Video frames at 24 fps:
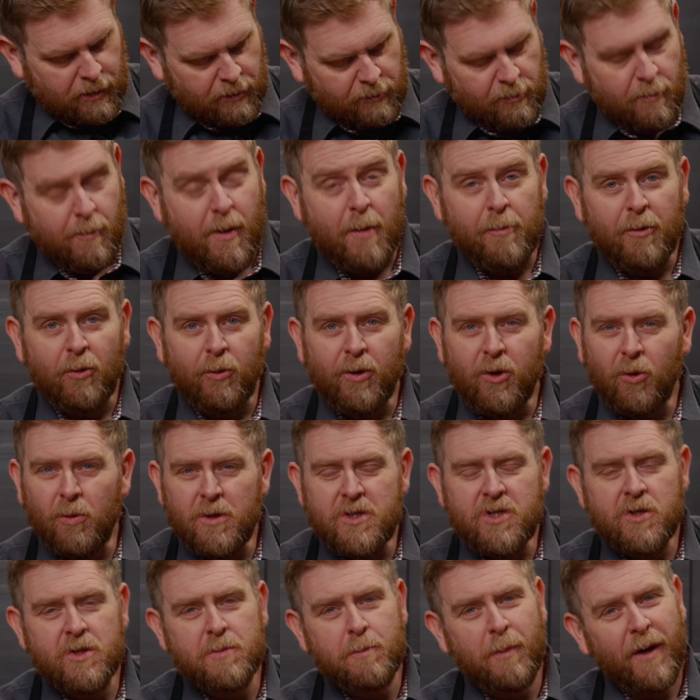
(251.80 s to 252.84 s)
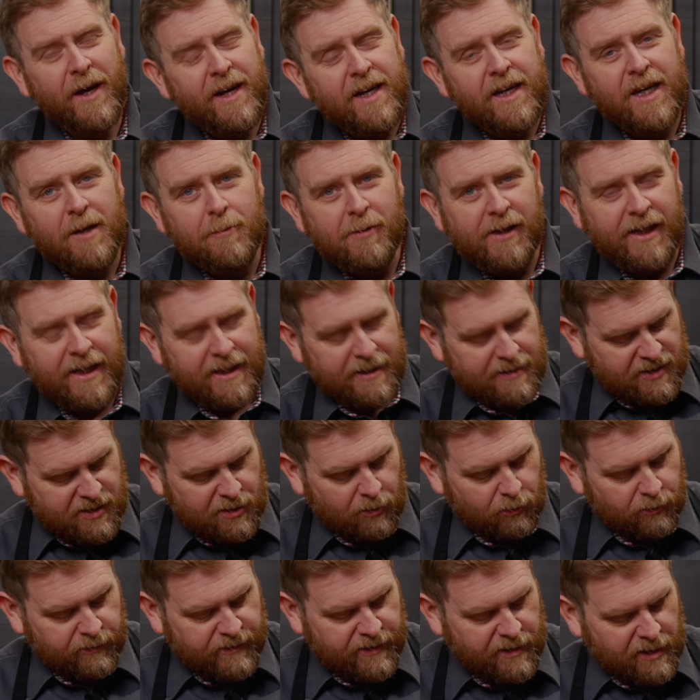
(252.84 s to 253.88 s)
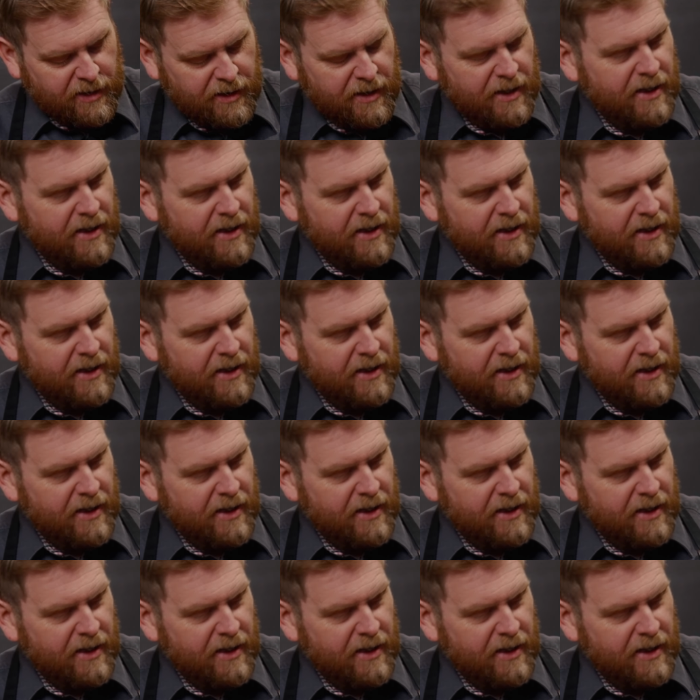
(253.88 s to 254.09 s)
Remember, we always use pink Himalayan salt